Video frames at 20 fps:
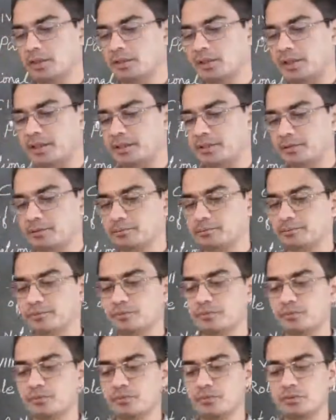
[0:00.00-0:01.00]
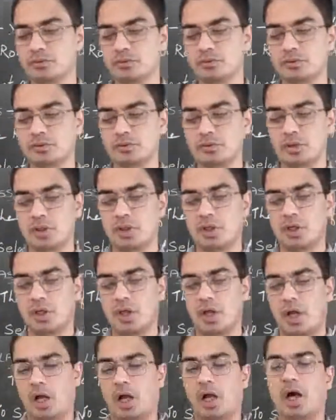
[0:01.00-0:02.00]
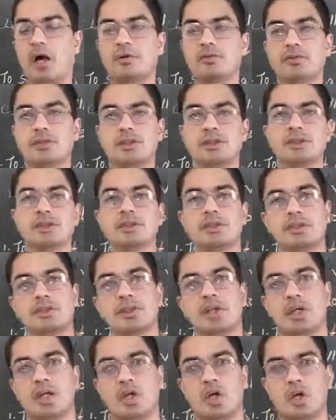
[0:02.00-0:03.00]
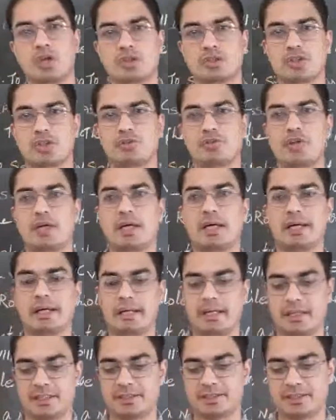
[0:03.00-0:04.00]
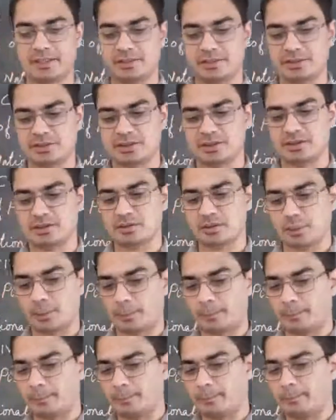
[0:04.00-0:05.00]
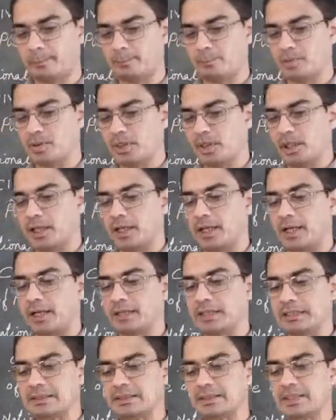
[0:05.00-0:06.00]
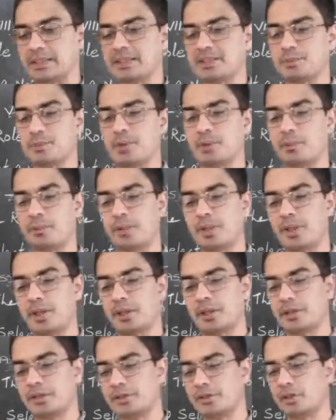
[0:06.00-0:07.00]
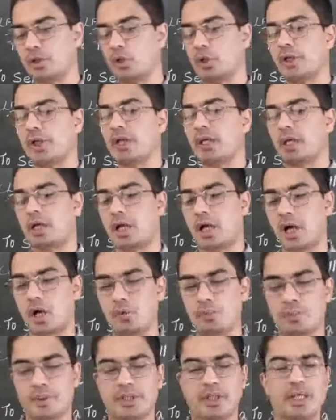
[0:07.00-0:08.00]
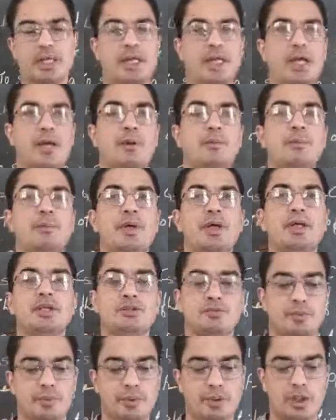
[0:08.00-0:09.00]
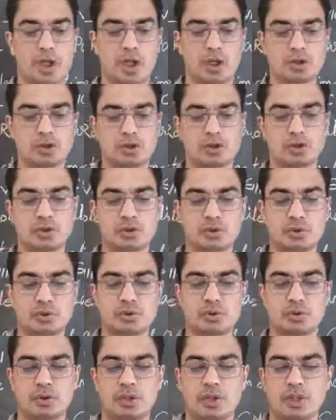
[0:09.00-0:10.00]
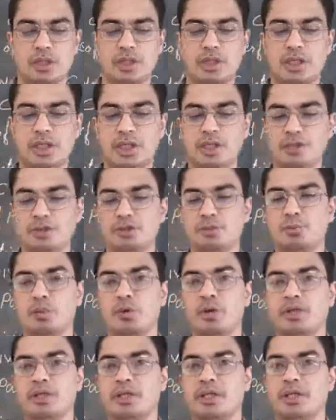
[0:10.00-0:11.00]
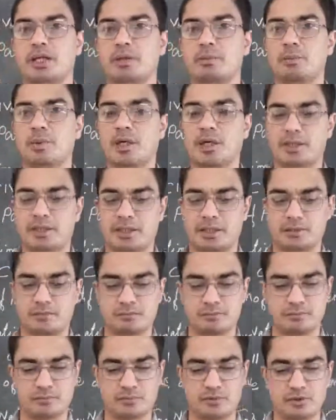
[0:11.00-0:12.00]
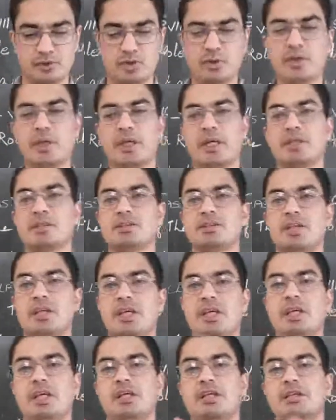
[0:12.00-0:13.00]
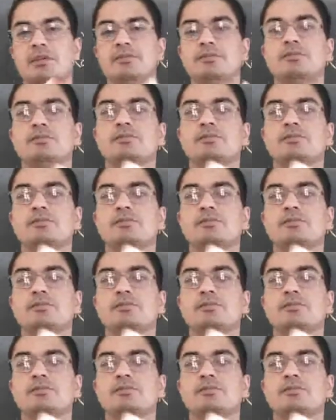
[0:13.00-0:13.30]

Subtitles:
Then after the Lok Sabha elections, a list is prepared showing how many MPs belong to each political party. So you can see here,